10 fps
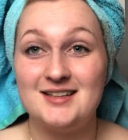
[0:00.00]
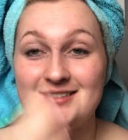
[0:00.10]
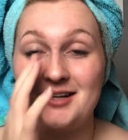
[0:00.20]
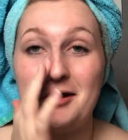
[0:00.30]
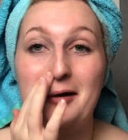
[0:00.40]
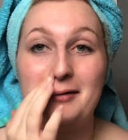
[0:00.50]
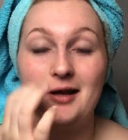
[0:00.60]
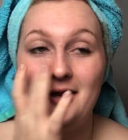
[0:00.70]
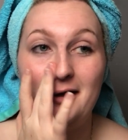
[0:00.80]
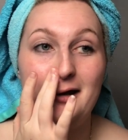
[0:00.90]
So I'm
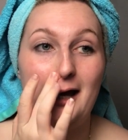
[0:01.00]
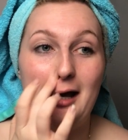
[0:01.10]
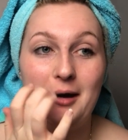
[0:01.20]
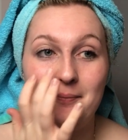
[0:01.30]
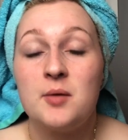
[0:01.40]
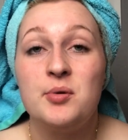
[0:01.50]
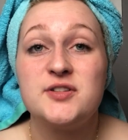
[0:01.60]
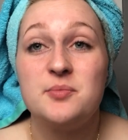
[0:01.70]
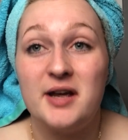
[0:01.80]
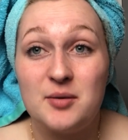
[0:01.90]
gonna put
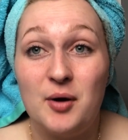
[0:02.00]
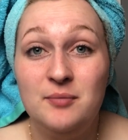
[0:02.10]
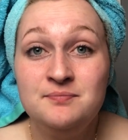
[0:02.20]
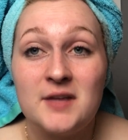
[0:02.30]
some makeup on